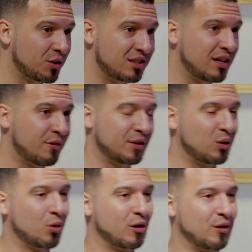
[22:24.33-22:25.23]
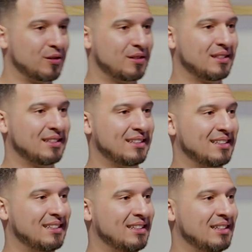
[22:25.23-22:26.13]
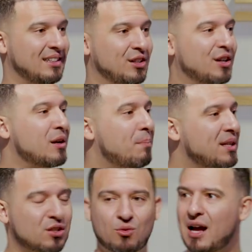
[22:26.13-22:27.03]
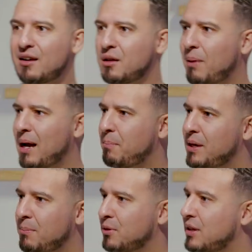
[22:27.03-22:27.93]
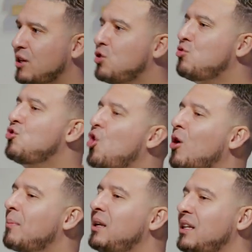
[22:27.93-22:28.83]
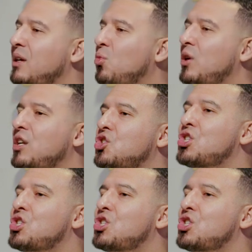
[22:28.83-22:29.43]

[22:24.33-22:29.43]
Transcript: yourself in the world. You're going to be surrounded by people that you normally wouldn't